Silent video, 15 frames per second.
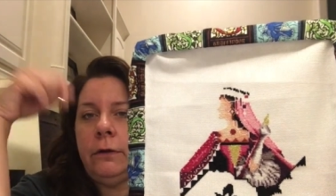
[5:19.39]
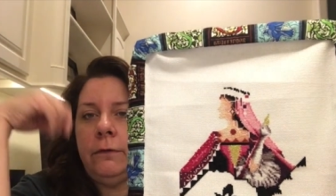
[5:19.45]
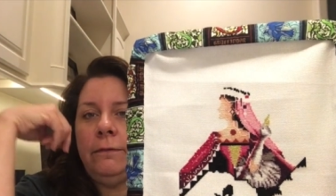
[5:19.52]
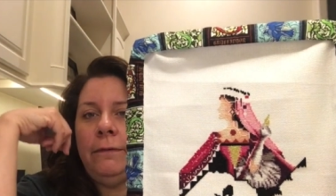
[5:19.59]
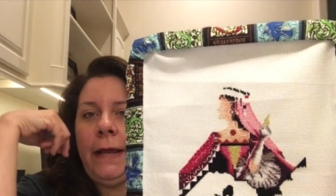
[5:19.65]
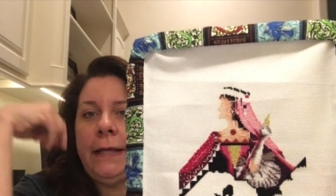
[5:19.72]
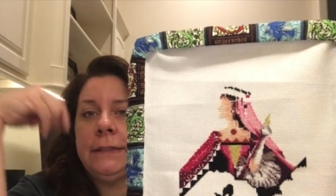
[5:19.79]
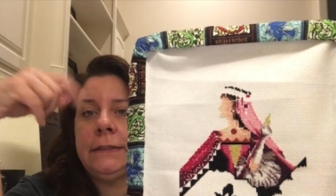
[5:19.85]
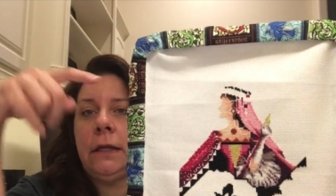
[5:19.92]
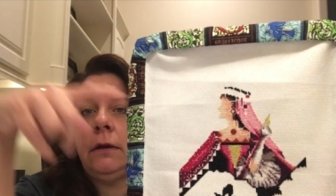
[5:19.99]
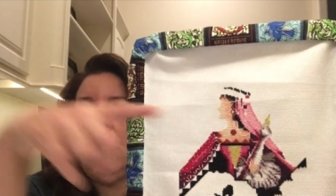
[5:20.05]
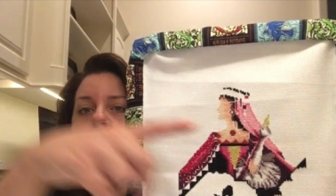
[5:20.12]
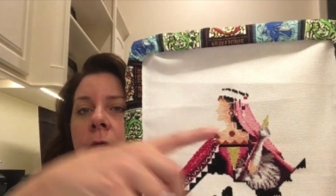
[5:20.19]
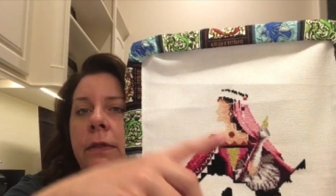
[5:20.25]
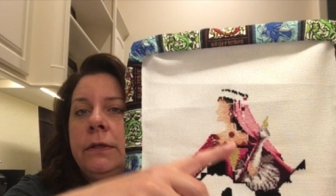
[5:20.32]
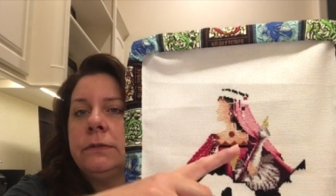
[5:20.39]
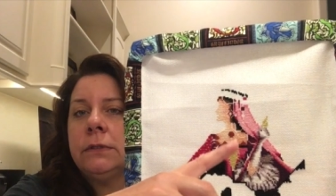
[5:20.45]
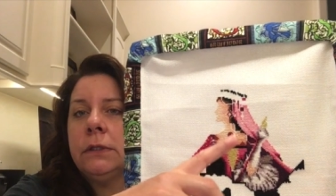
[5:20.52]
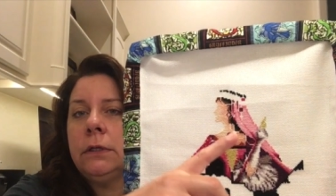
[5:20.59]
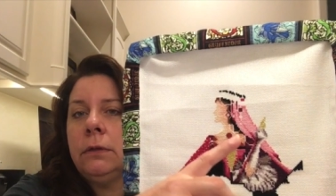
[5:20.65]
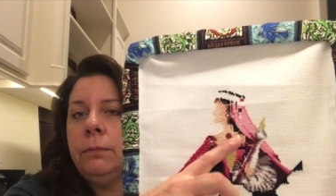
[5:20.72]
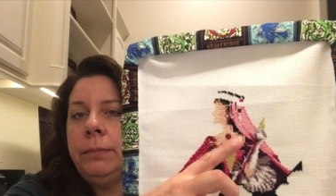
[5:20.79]
her face and all those
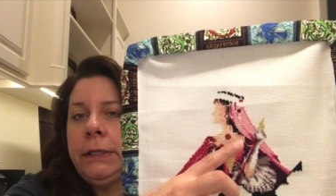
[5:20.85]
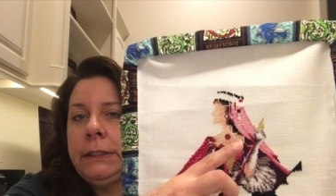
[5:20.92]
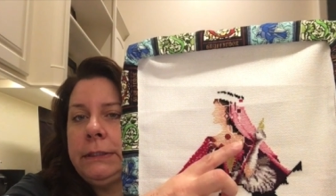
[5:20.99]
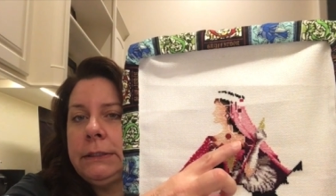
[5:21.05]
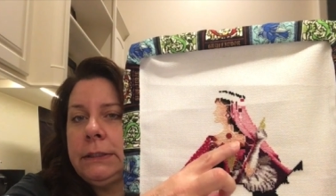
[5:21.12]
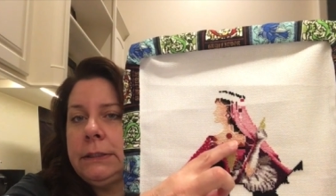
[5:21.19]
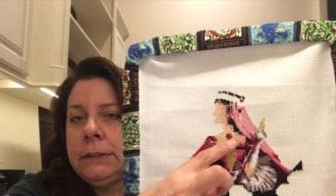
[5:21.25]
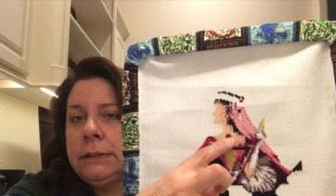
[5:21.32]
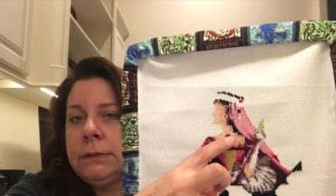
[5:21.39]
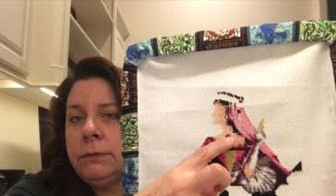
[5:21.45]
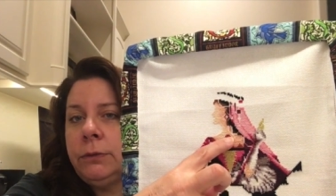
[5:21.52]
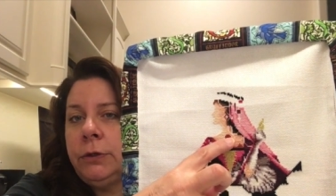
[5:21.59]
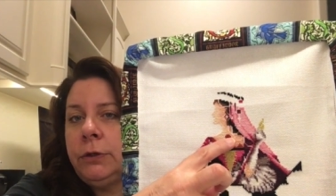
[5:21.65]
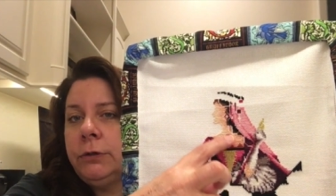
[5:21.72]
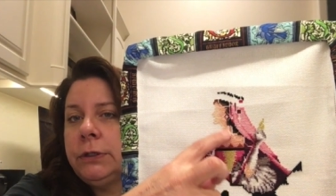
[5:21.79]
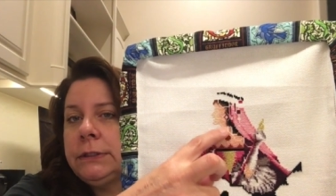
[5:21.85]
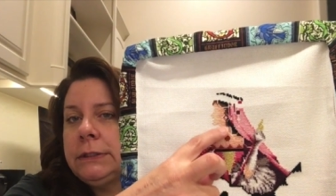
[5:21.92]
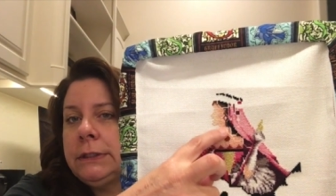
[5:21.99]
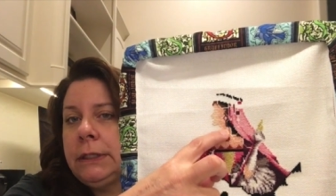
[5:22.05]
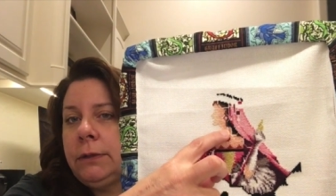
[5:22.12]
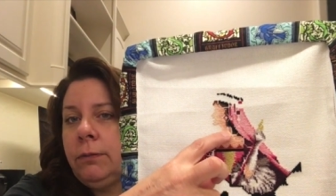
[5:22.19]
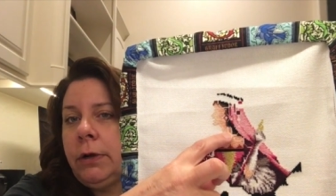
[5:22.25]
little pieces you can
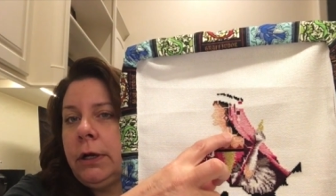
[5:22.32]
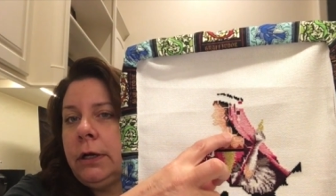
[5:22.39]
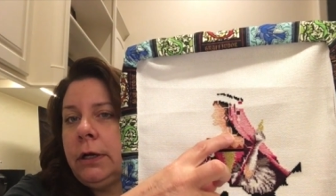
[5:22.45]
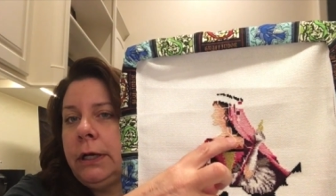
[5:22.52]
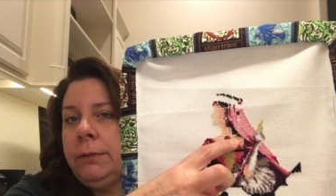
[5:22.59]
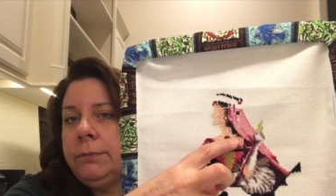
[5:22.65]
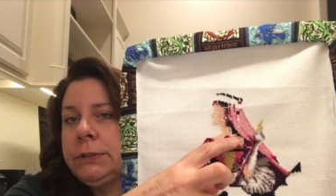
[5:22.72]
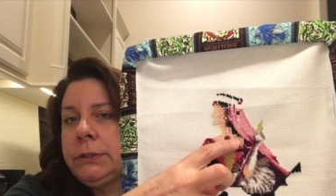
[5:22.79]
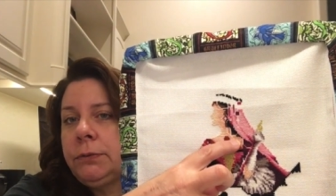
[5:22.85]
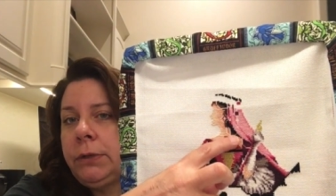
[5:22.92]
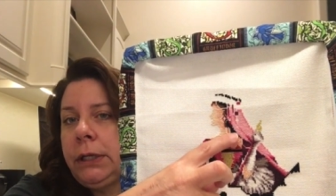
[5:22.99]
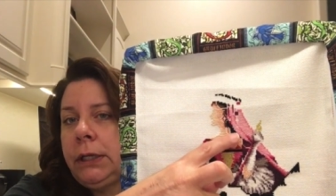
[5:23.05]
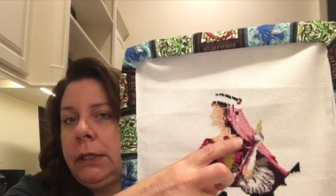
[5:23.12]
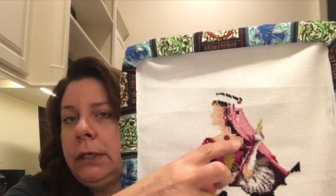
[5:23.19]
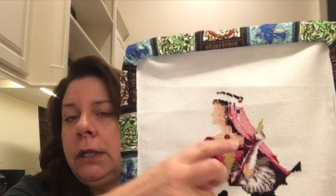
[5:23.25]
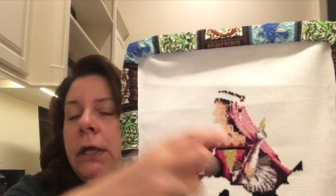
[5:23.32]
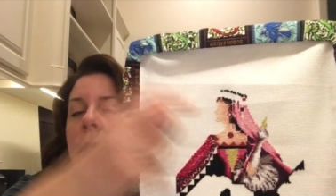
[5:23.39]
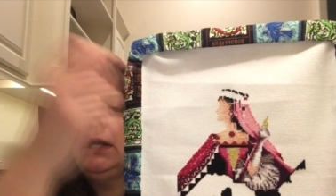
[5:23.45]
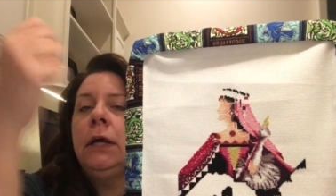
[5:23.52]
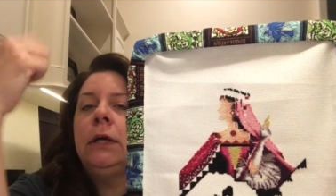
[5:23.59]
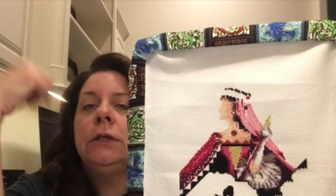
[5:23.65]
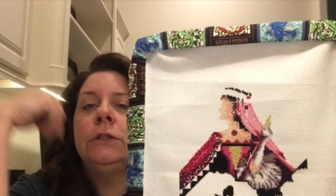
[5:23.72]
see where in between
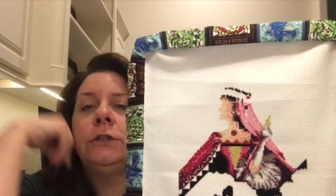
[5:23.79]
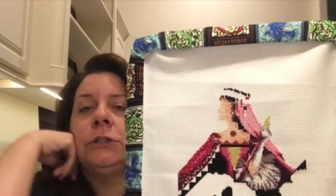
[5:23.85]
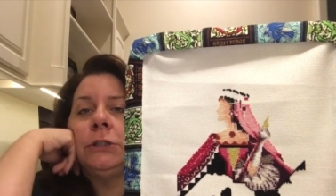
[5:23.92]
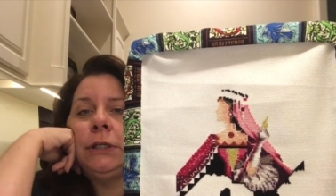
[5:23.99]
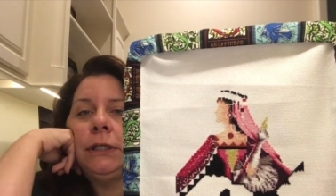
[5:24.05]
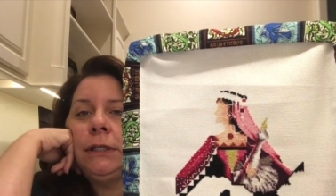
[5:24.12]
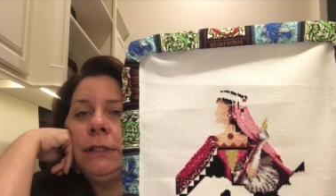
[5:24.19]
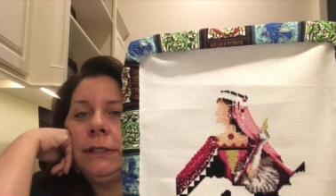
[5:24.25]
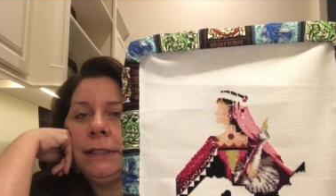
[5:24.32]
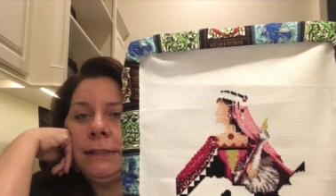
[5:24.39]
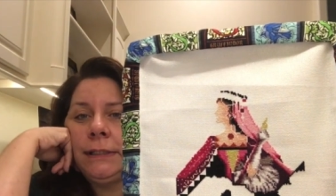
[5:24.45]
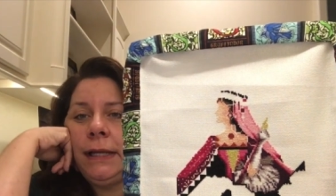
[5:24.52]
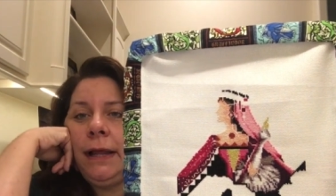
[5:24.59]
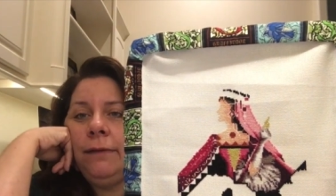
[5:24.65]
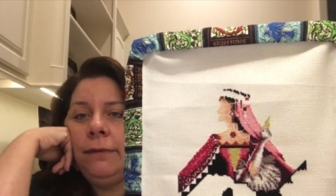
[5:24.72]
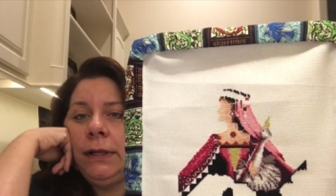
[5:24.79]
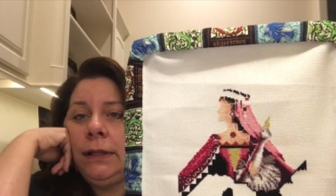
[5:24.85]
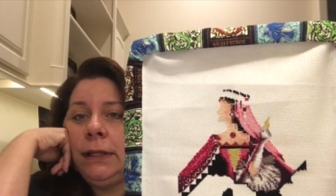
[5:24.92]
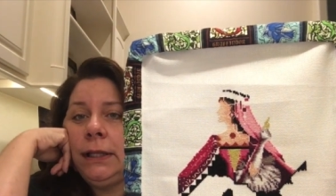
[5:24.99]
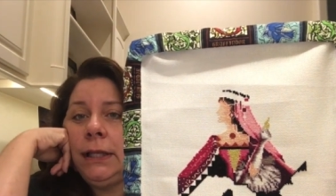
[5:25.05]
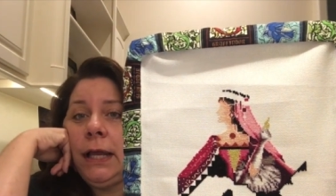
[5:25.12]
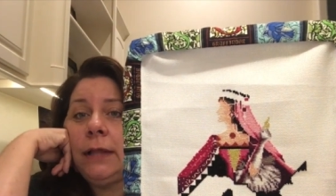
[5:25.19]
she doesn't have
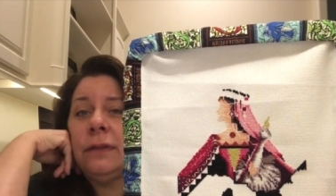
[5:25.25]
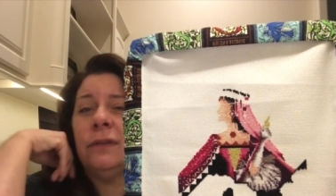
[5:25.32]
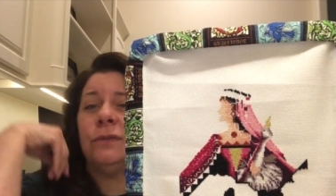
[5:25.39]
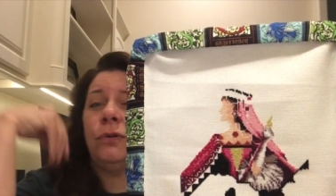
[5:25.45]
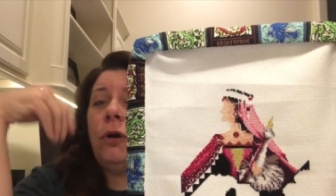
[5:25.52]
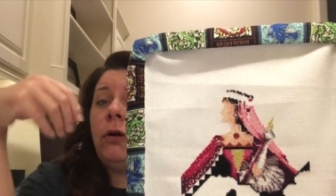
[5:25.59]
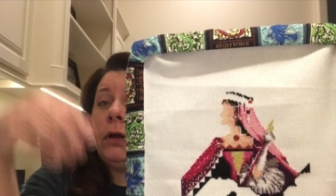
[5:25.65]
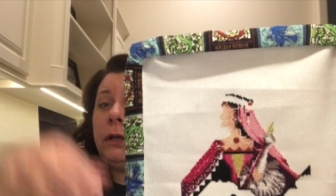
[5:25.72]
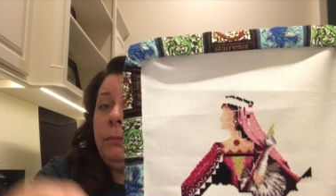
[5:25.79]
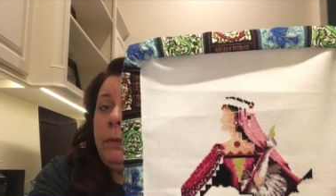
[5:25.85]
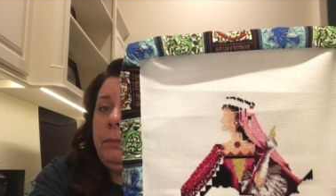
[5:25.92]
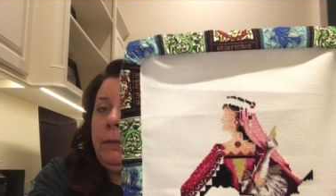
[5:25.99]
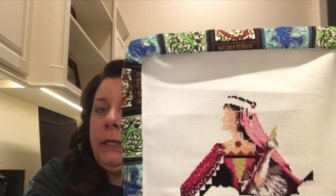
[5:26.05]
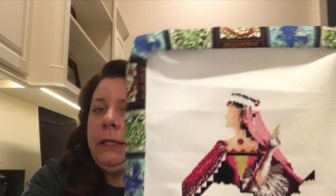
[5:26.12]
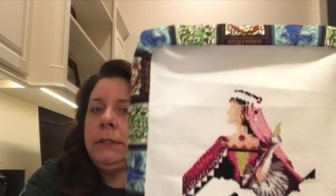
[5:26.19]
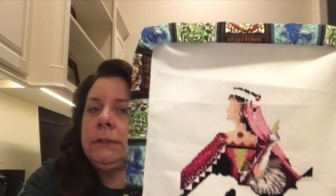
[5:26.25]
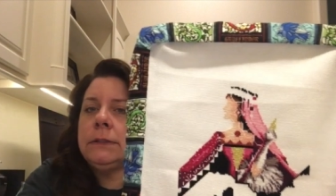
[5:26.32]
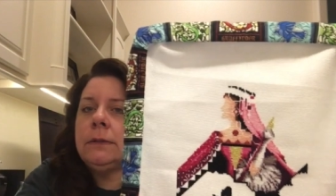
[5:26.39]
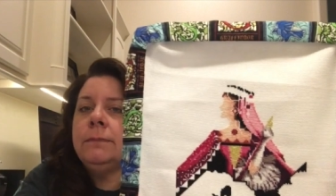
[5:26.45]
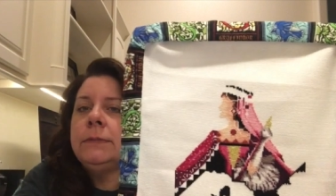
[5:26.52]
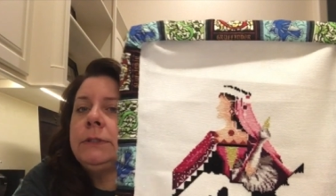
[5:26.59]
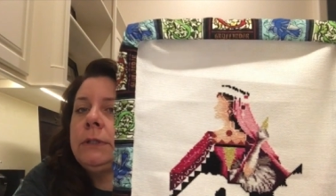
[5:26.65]
anything yet. Those are all going to be
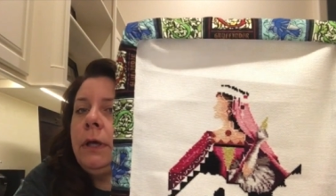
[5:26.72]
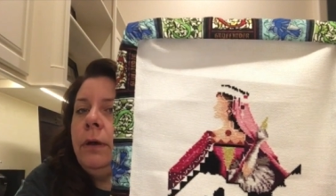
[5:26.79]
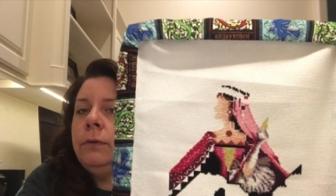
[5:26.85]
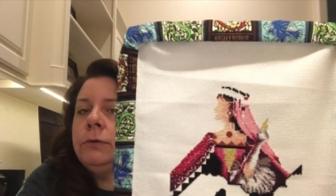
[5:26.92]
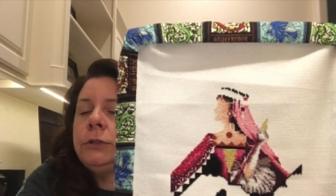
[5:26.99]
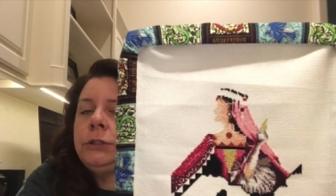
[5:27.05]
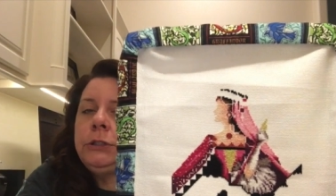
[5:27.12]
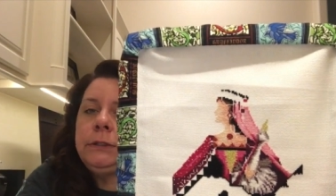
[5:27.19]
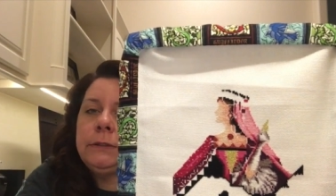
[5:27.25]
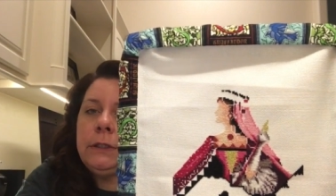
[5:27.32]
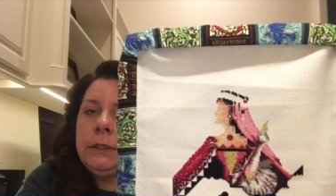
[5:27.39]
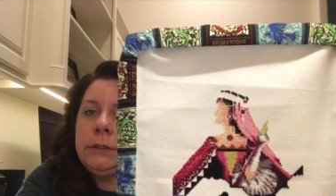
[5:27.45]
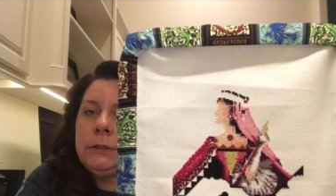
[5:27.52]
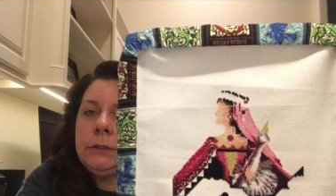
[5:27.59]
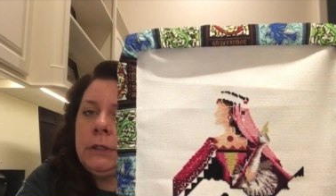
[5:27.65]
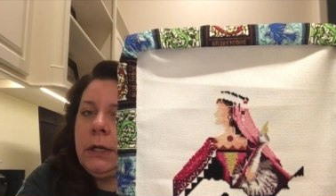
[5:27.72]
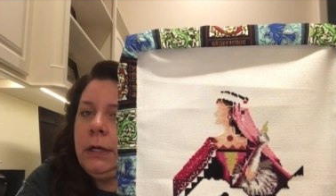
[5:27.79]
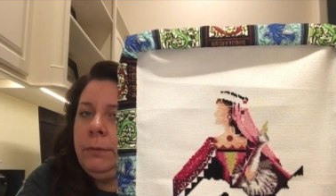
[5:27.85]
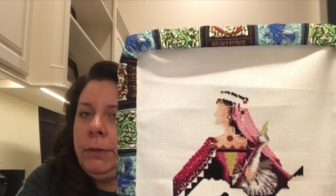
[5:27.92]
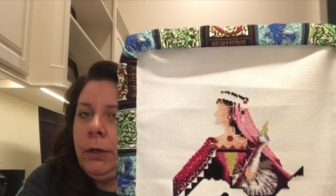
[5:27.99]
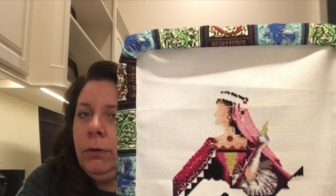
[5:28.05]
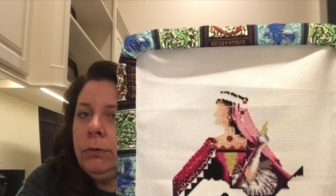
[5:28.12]
beads. So she's just going
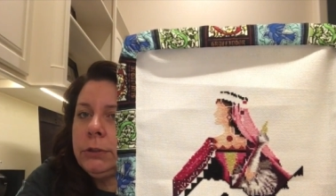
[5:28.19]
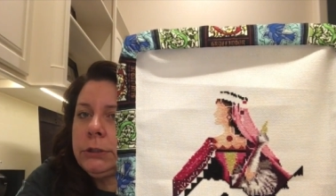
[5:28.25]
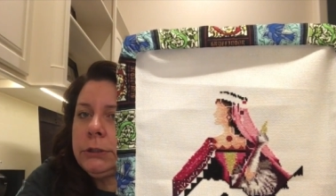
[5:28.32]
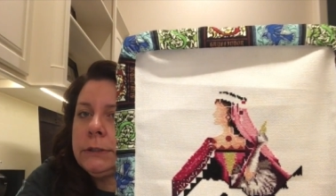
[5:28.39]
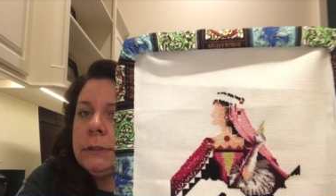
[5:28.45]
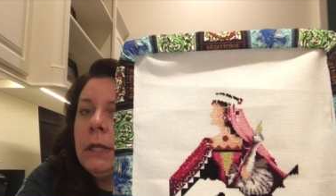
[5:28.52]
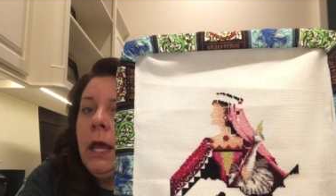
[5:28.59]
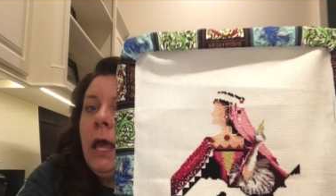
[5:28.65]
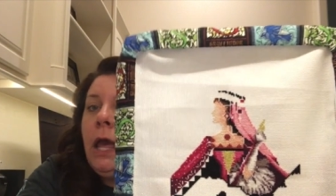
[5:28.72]
to be gorgeous.